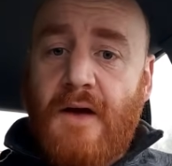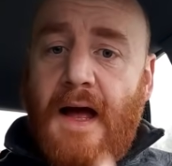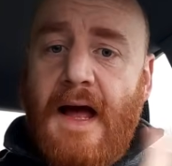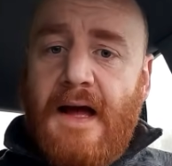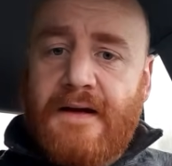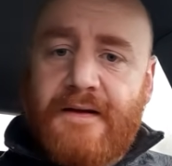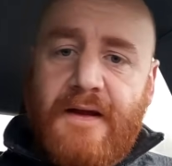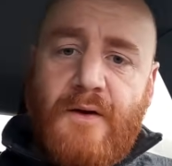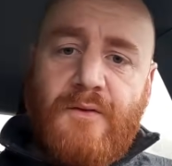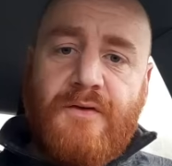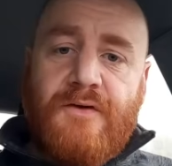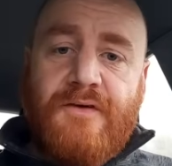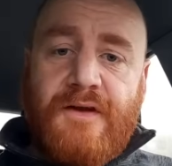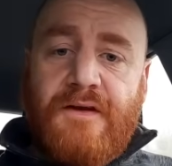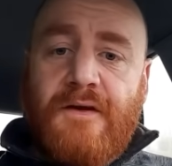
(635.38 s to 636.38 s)
to act
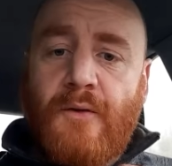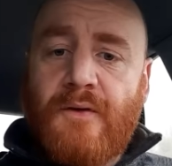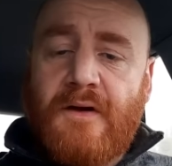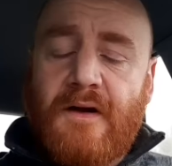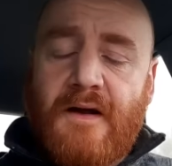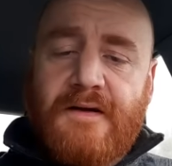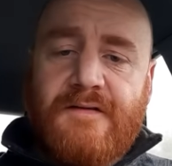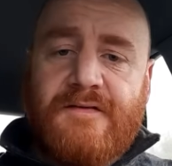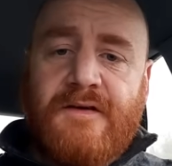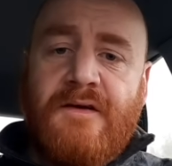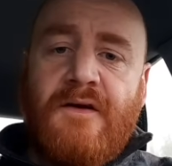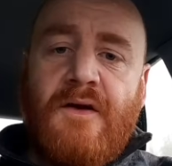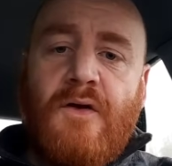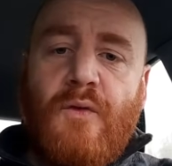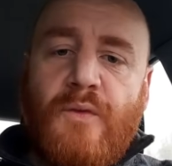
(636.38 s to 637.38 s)
out or to utilize